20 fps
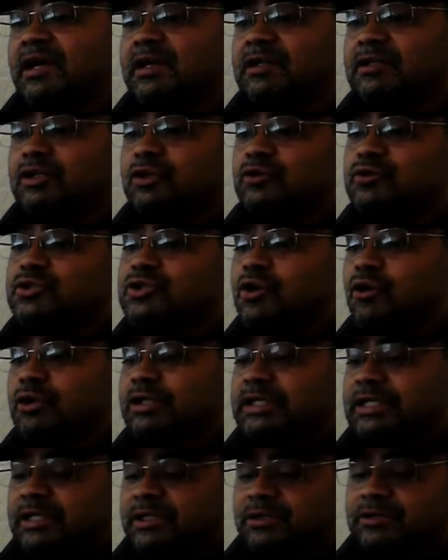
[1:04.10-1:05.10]
on used car
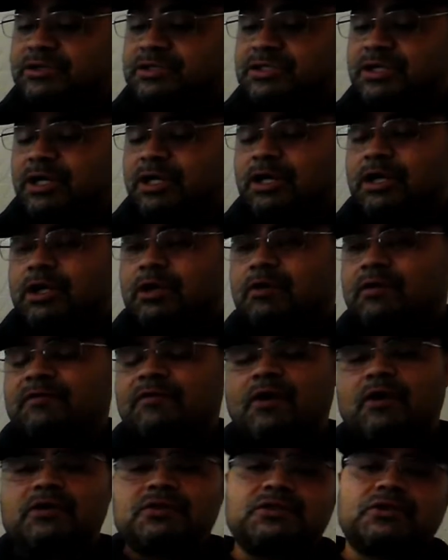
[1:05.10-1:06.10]
dealers,
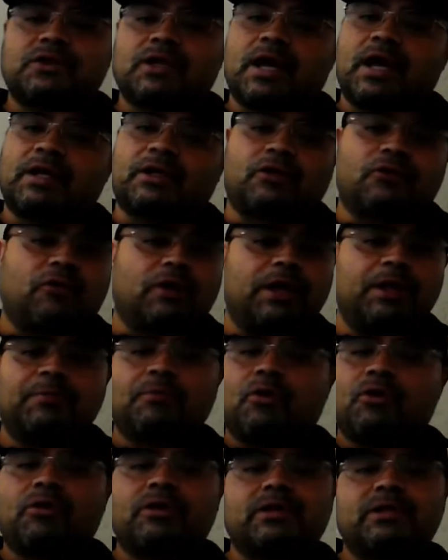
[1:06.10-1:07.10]
we've also got great
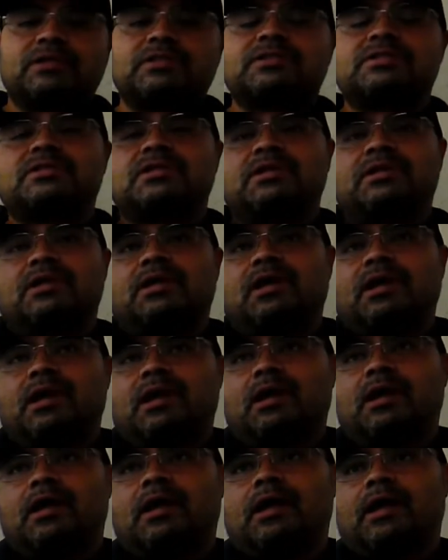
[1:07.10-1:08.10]
markets
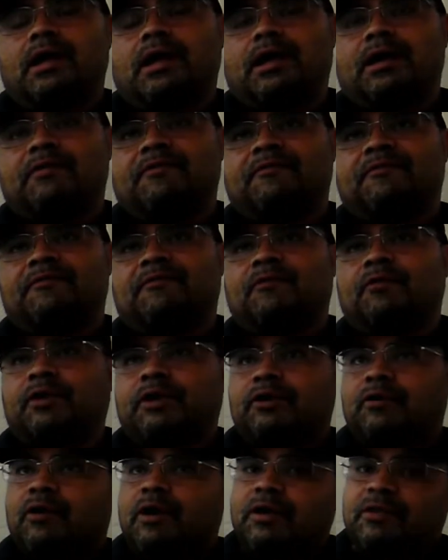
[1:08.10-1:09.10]
for
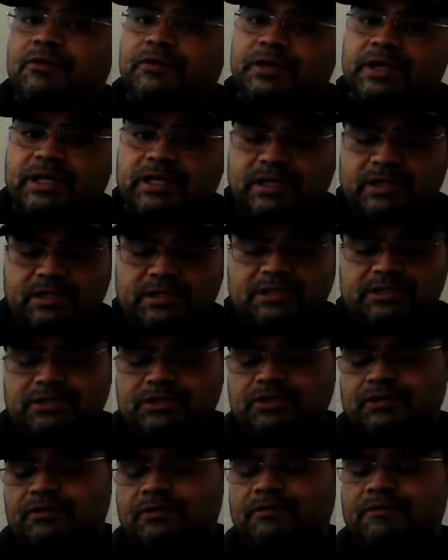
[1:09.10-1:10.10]
your other
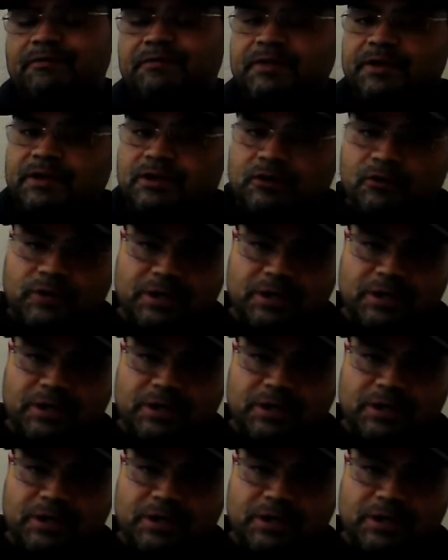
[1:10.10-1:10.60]
needs, your vehicle